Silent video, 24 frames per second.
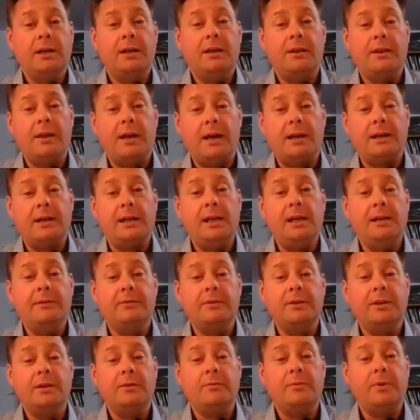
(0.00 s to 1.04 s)
that,
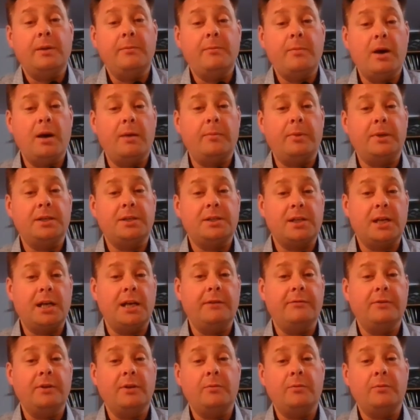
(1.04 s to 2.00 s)
even that we might be saved,